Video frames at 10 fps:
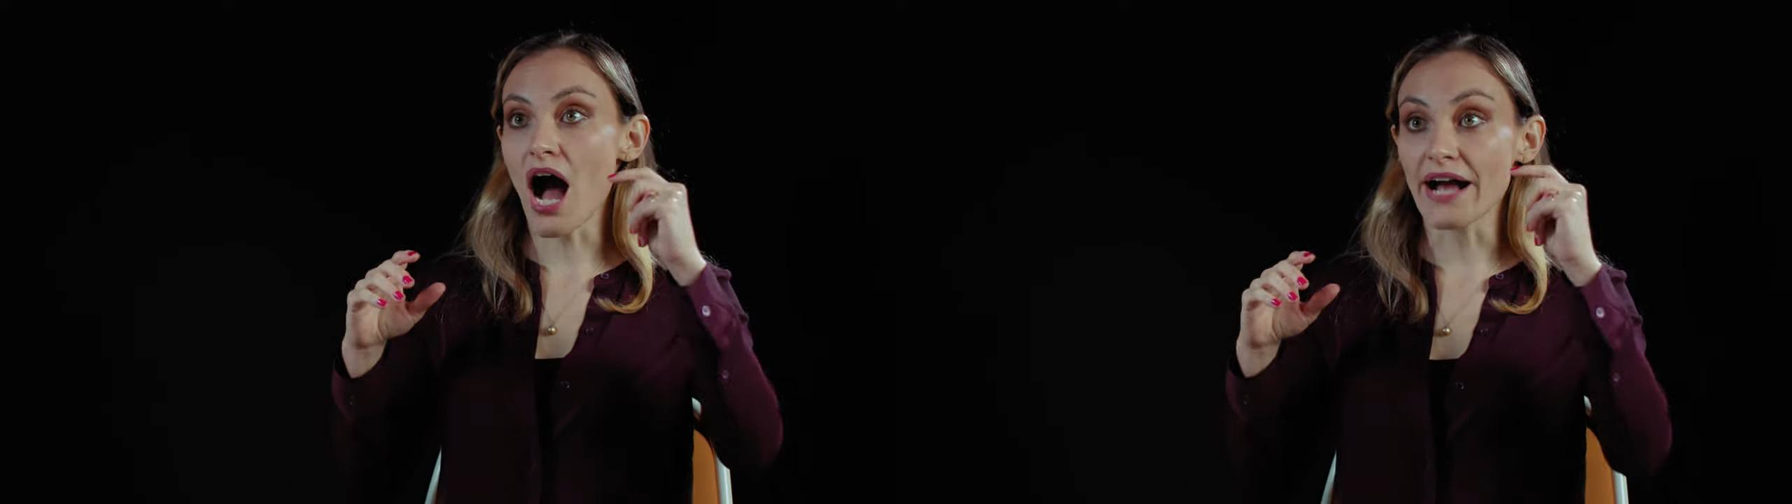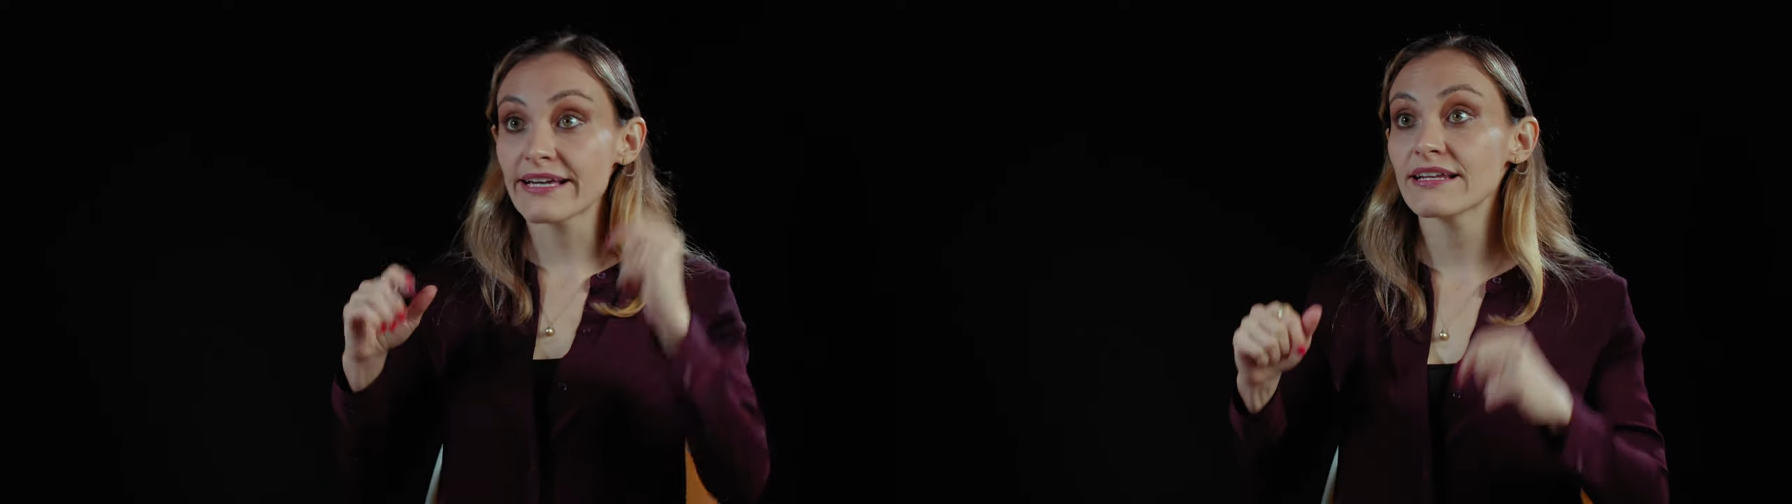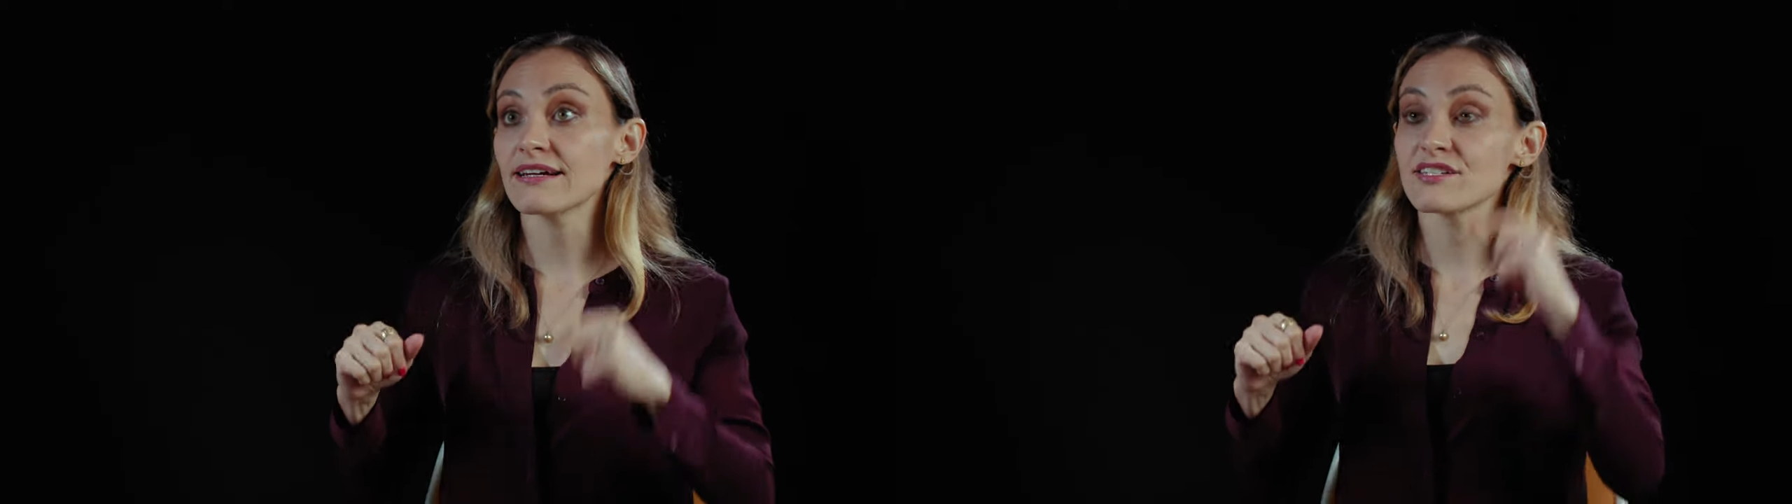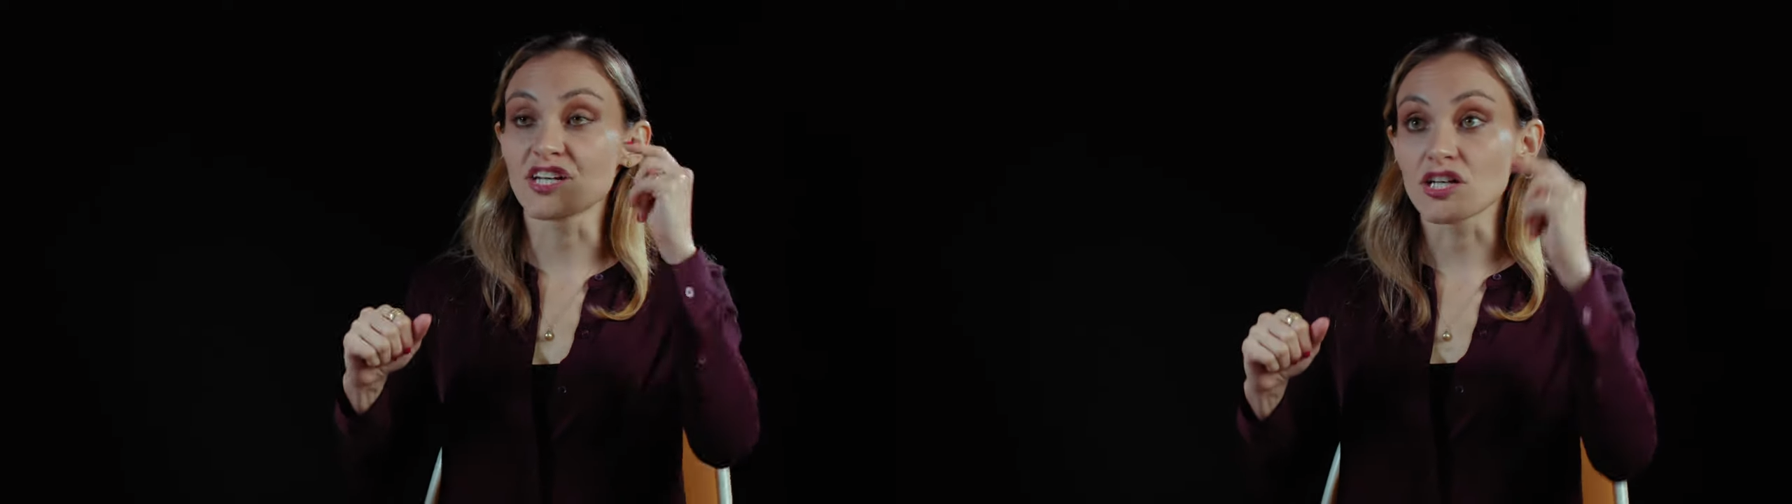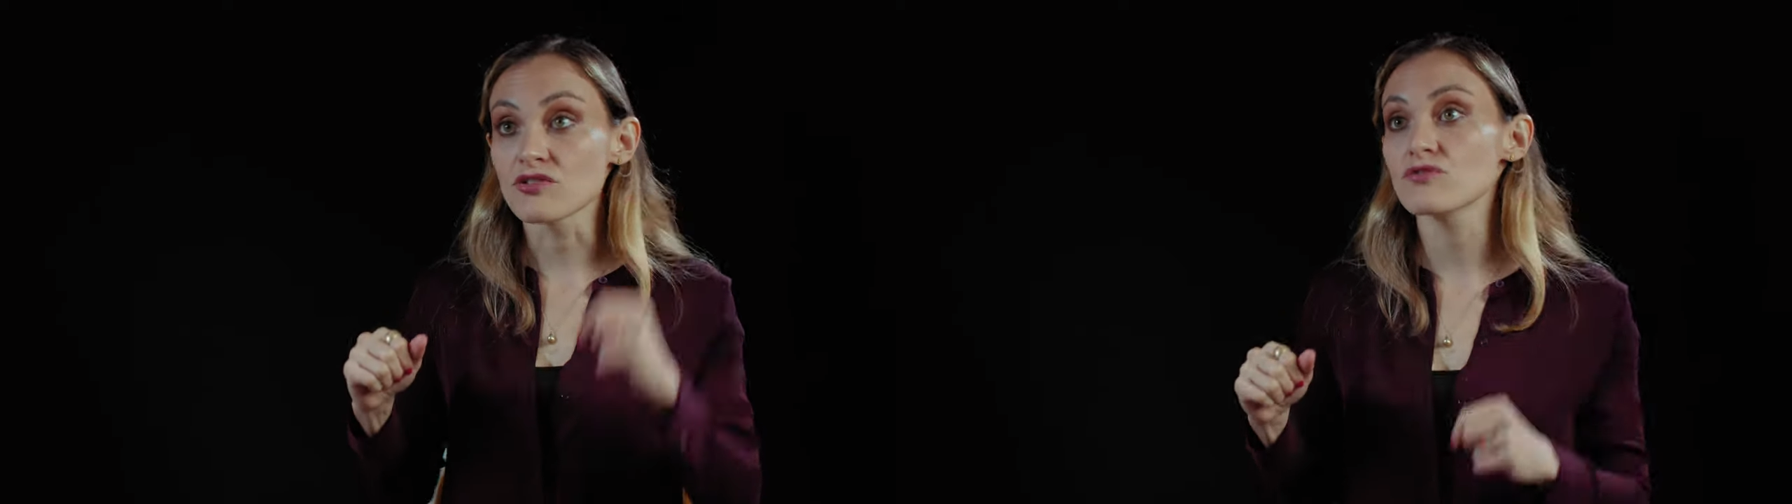I can
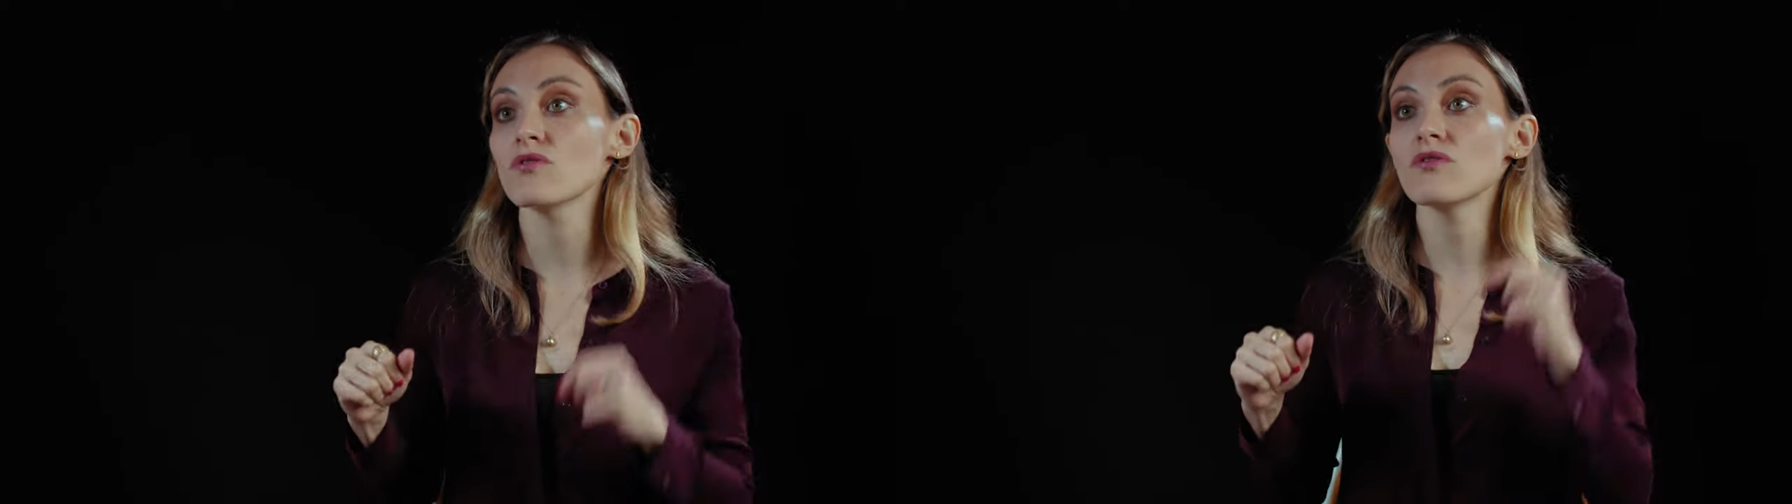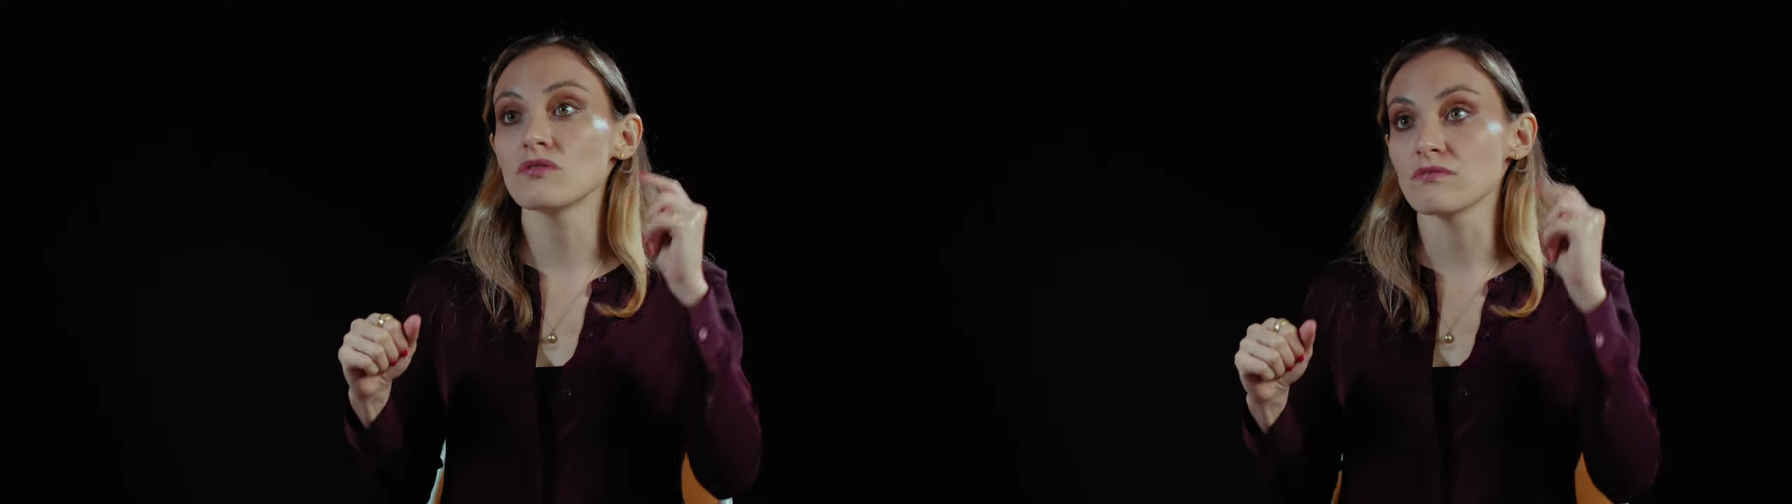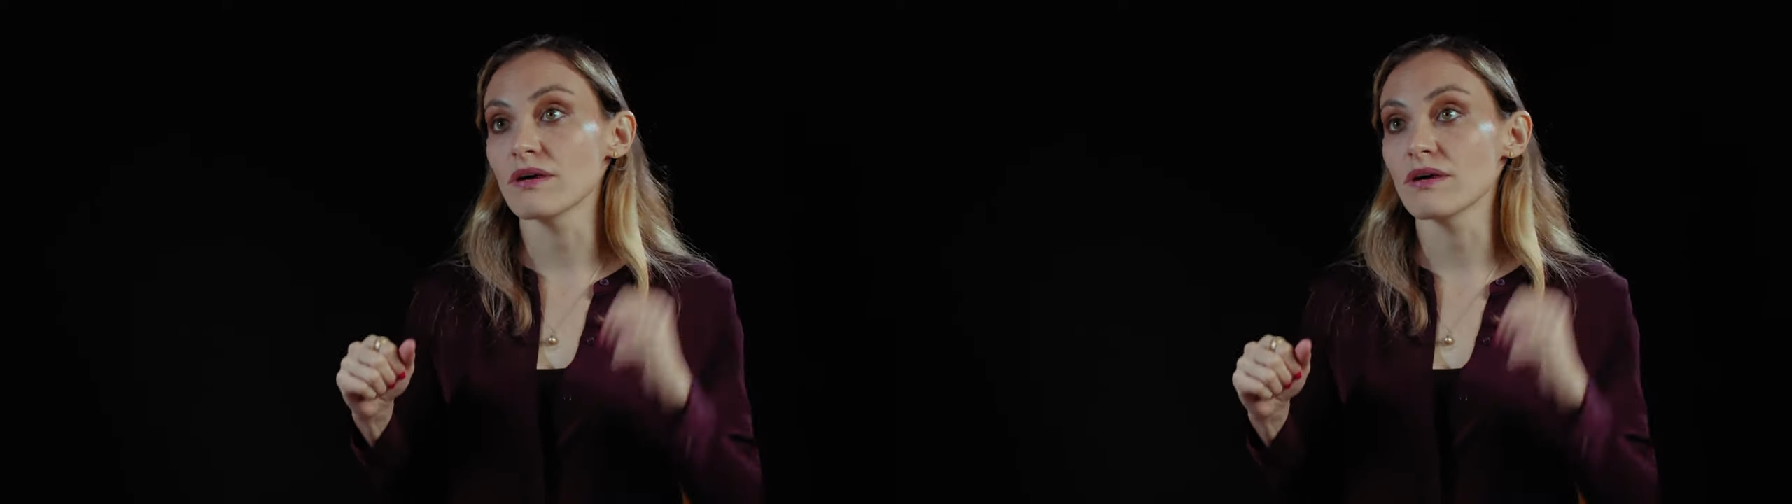actually control